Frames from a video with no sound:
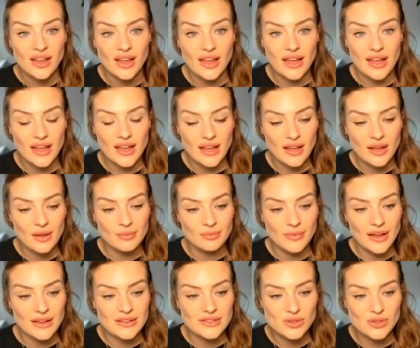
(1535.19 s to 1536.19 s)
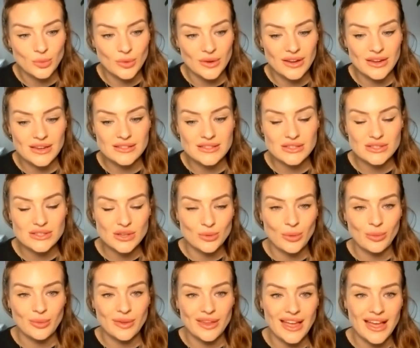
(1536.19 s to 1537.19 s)
And so we need to do
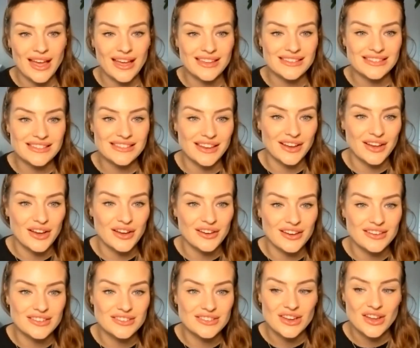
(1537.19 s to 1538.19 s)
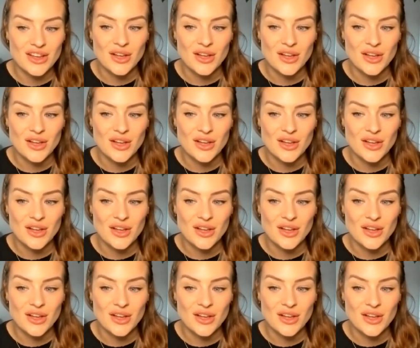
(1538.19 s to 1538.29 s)
what we can to encourage